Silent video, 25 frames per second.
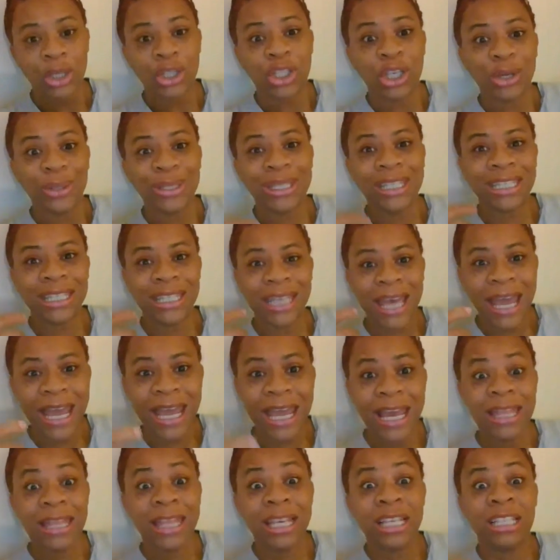So
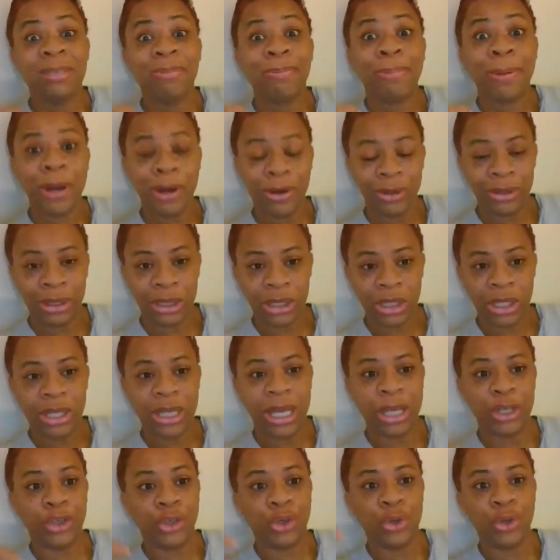saying this
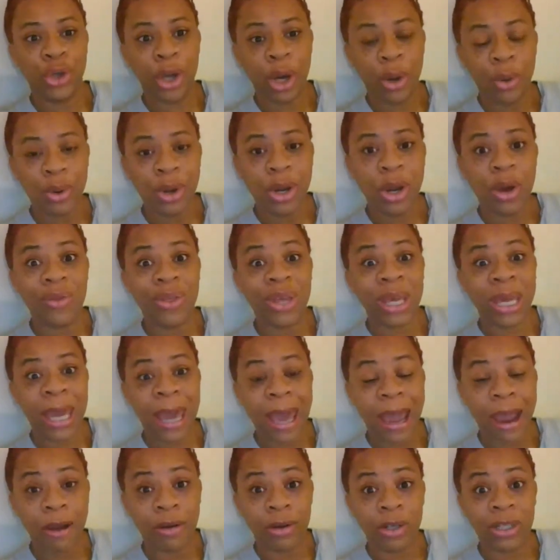person that you don't know the
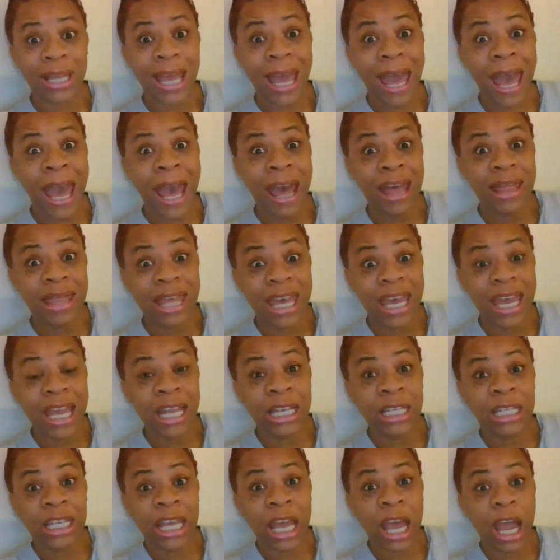character and the
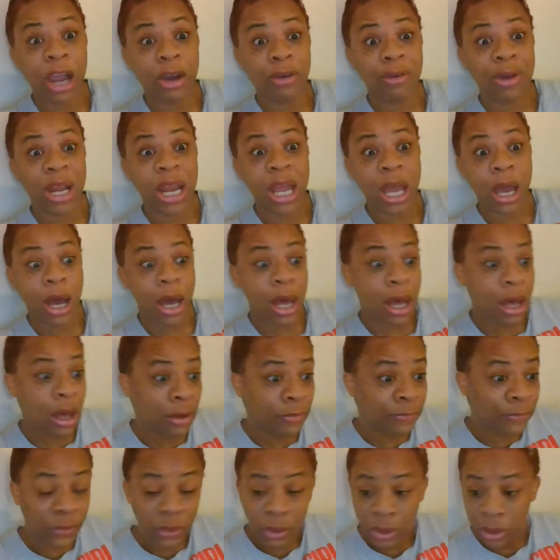integrity
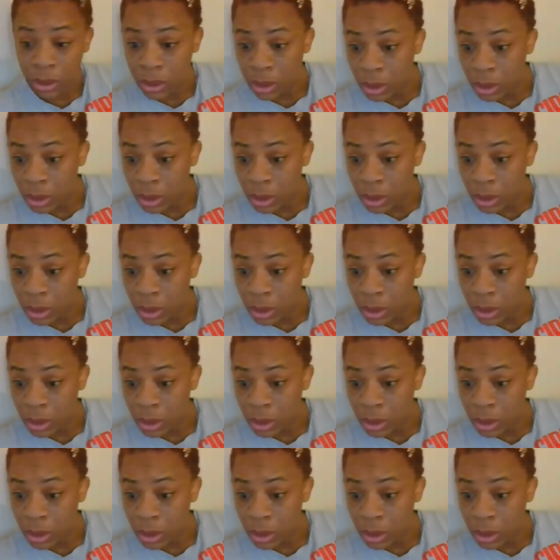of